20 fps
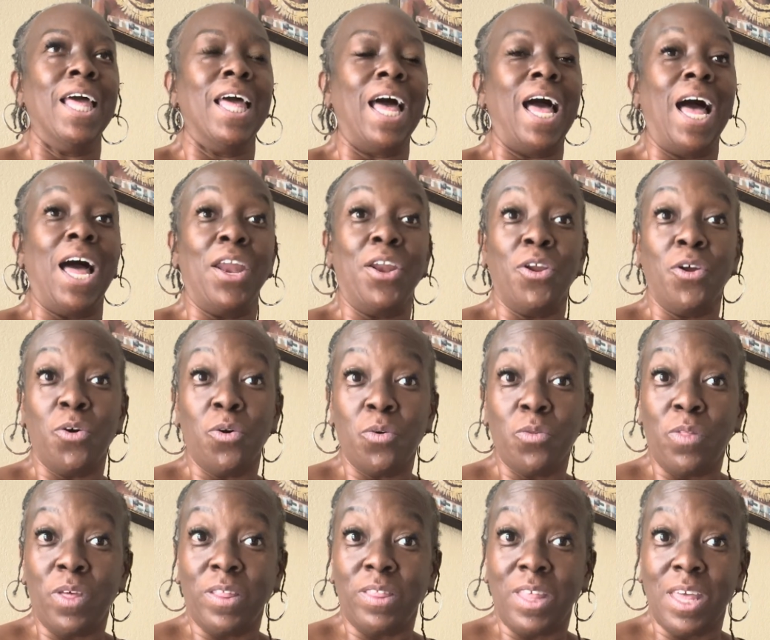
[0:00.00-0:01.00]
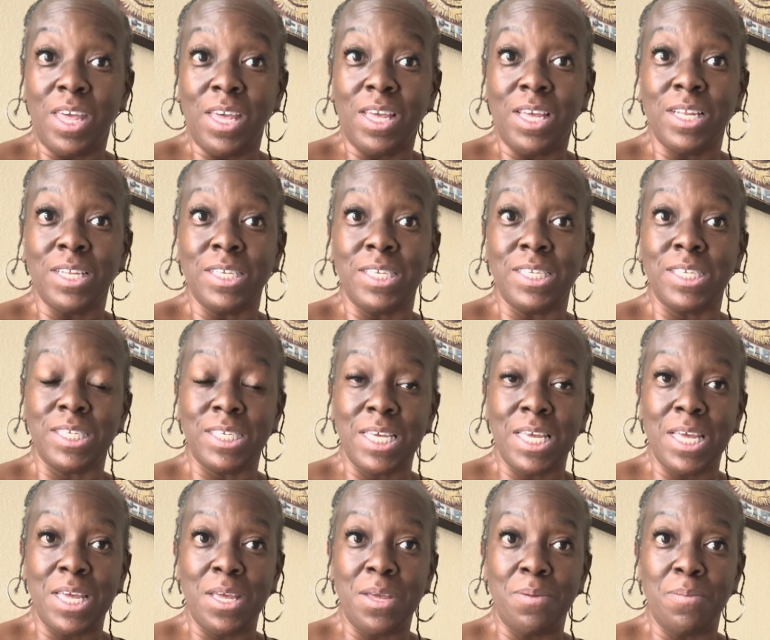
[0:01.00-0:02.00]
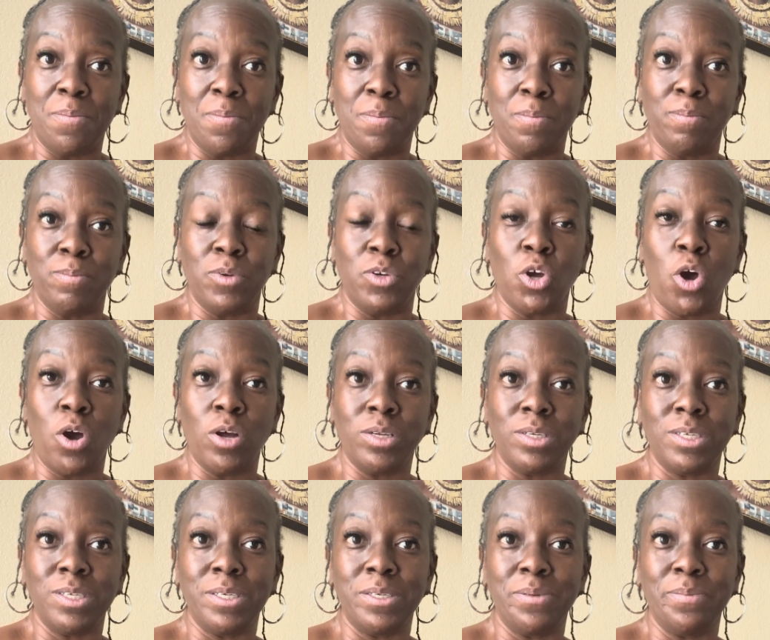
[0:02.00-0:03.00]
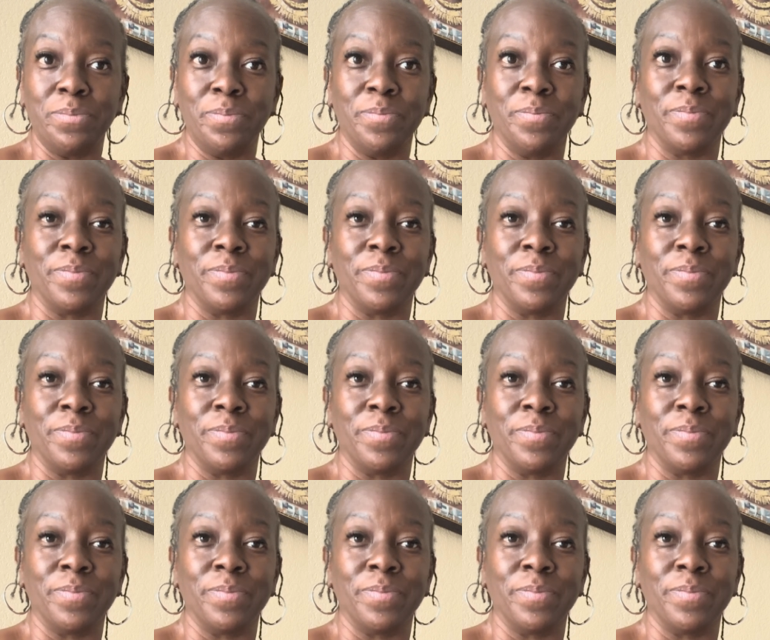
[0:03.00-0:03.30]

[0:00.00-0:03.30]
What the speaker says: I know that they can seem daunting.